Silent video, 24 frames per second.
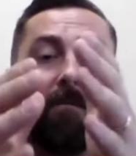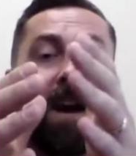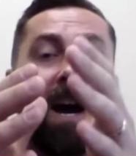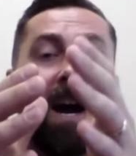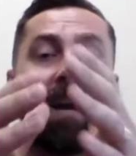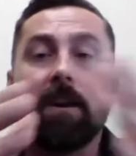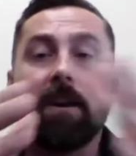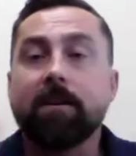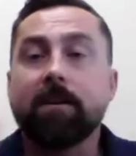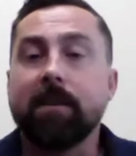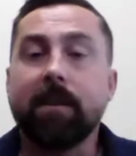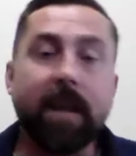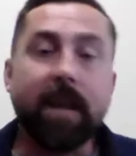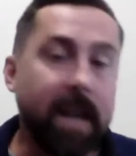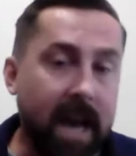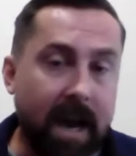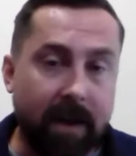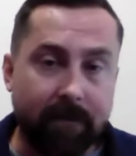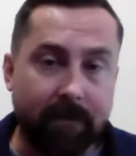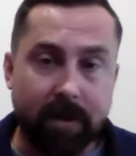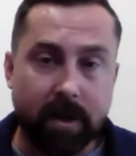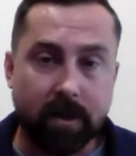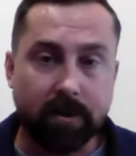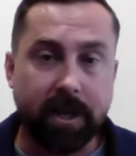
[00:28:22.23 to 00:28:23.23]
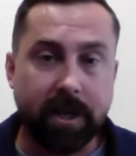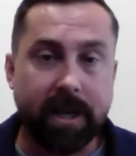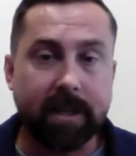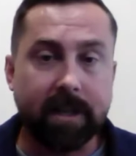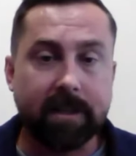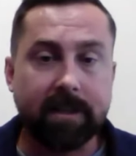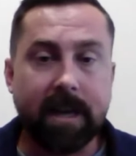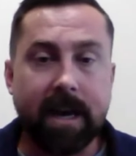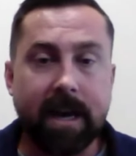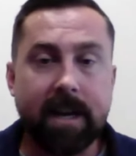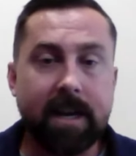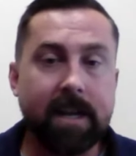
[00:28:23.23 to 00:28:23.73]
riders and they'd have no
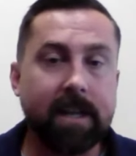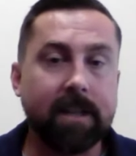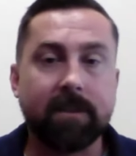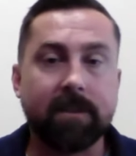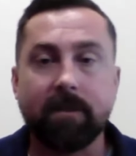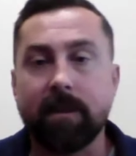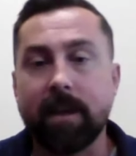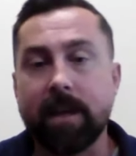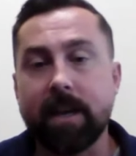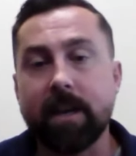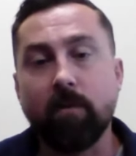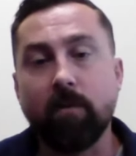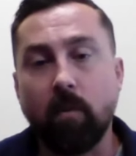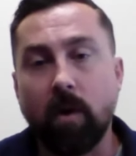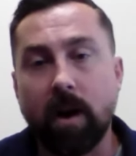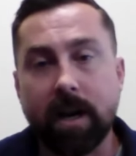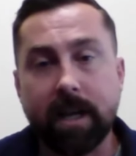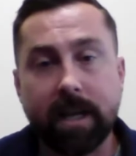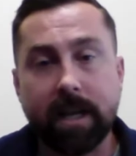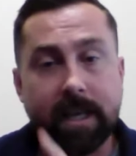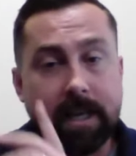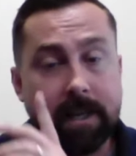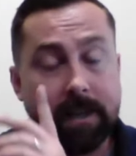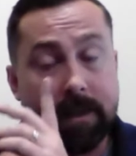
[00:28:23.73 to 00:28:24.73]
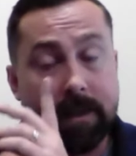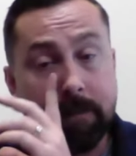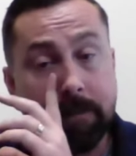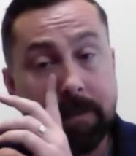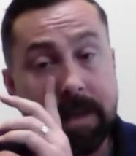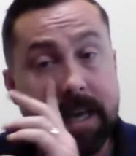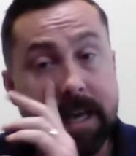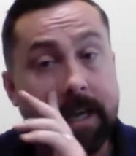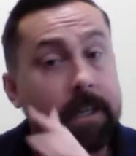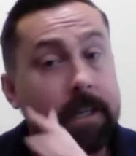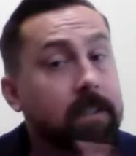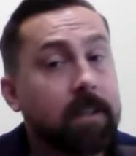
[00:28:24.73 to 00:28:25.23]
chance at it. And so they didn't want to get in the
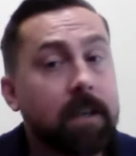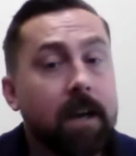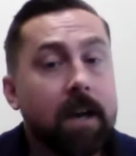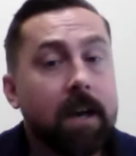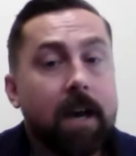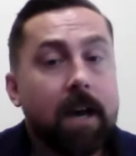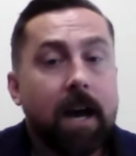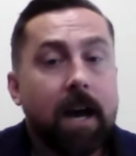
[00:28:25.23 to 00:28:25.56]
mix.